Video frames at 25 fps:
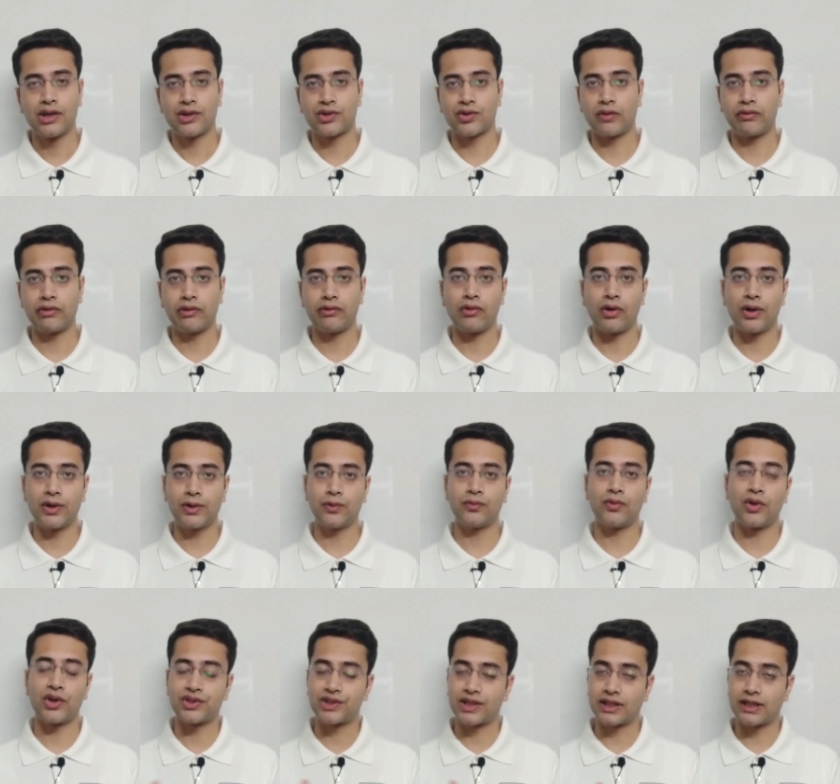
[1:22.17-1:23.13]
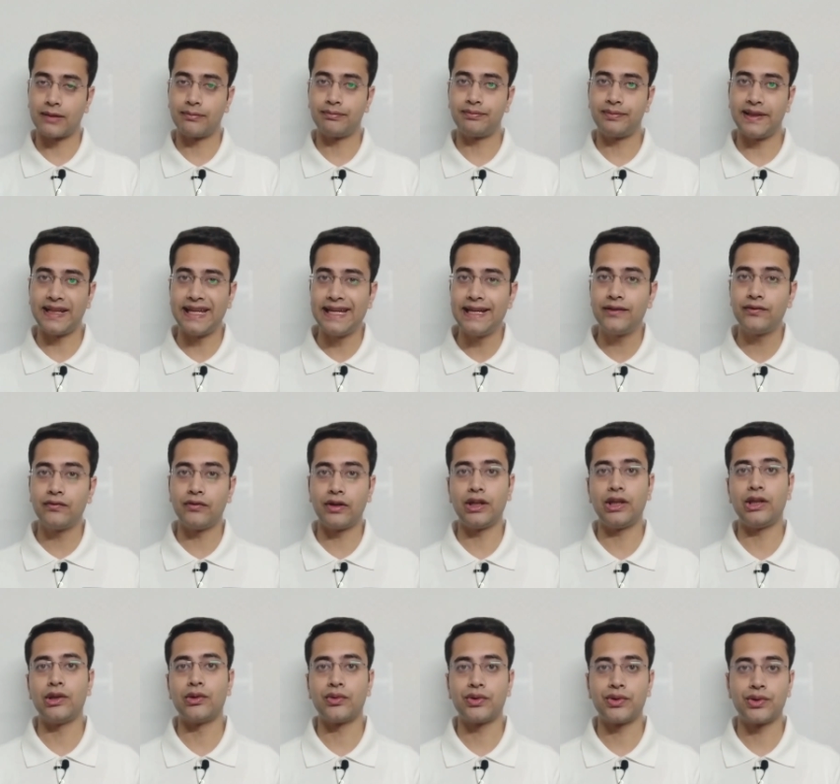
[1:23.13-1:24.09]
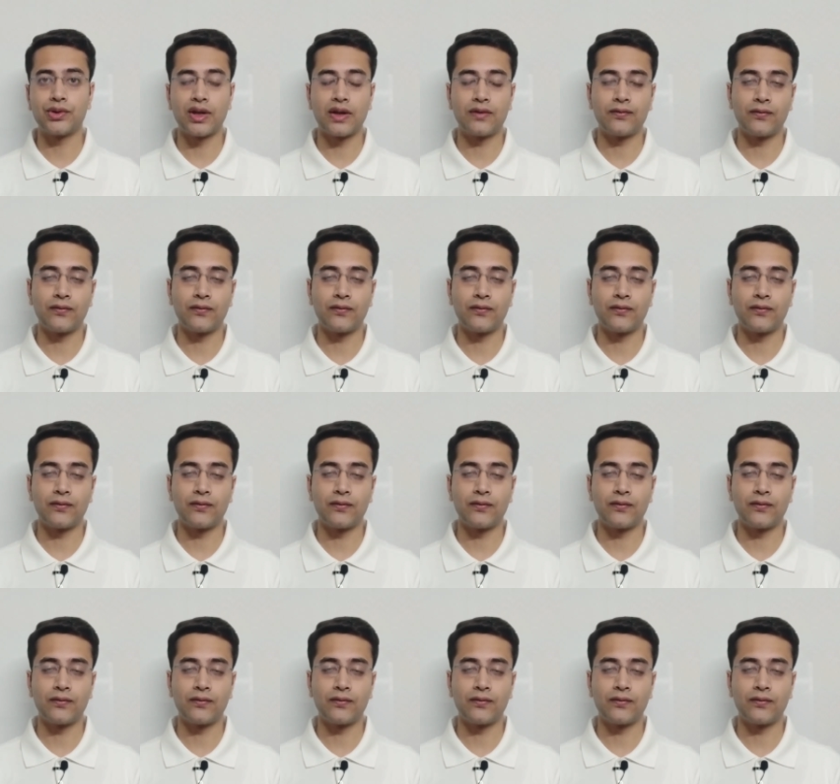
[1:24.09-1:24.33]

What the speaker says: So if you want to watch the complete video,